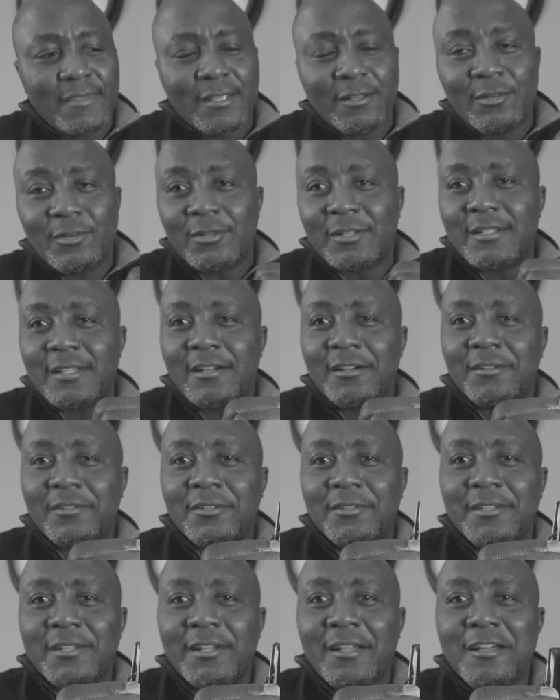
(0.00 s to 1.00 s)
look down
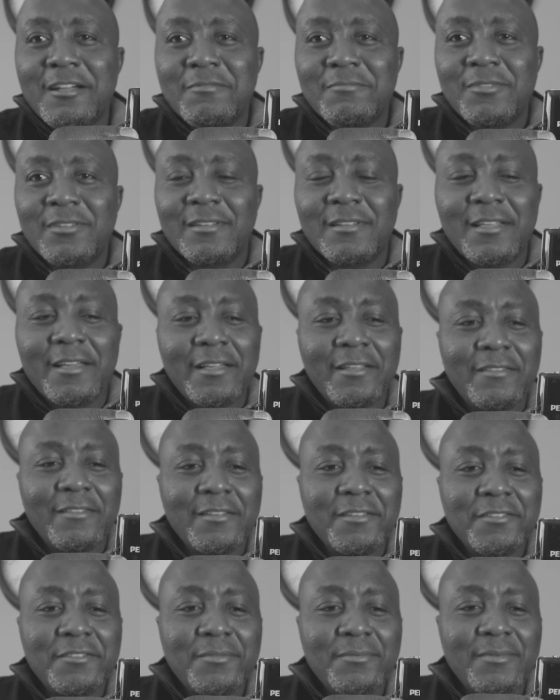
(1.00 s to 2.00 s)
on a camera like
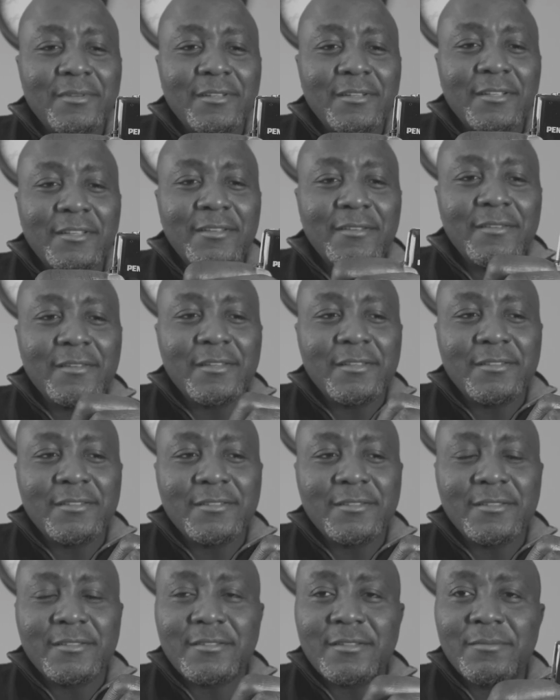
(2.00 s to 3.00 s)
this, really.
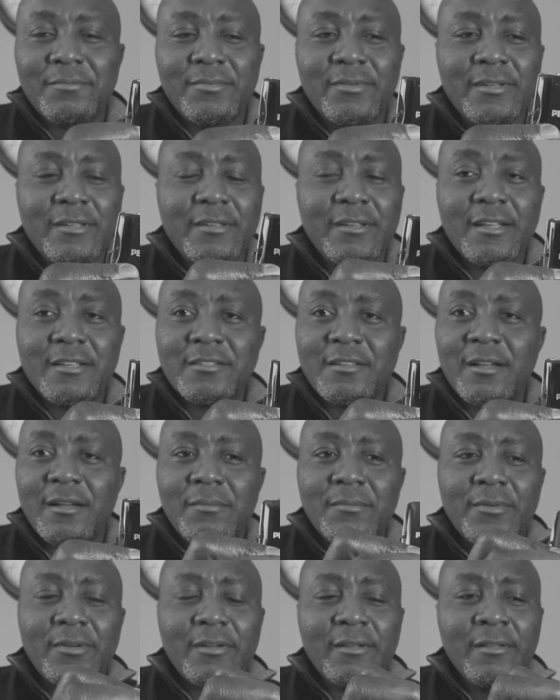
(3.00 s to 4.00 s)
It's a pretty nice
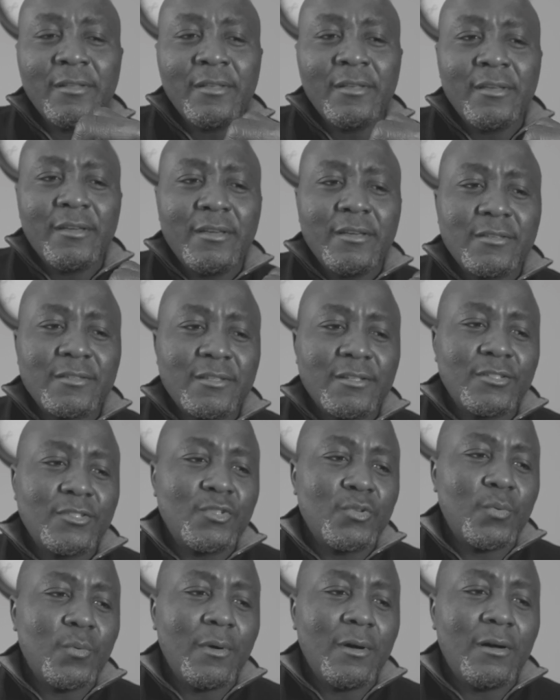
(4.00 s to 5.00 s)
camera. It's a
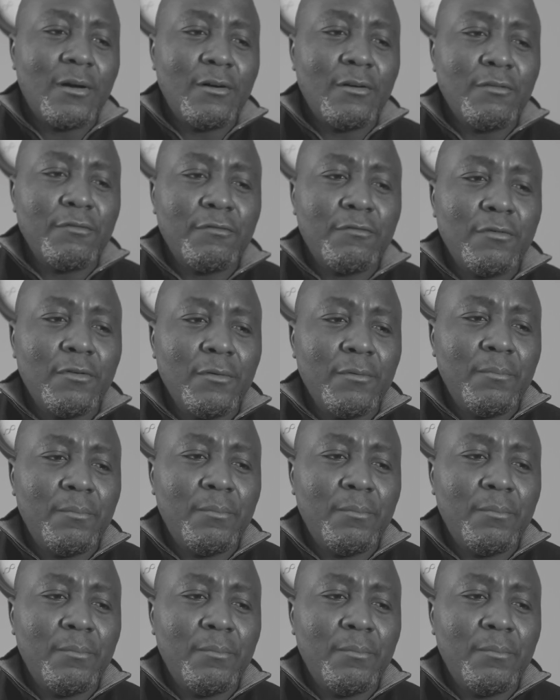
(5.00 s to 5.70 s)
12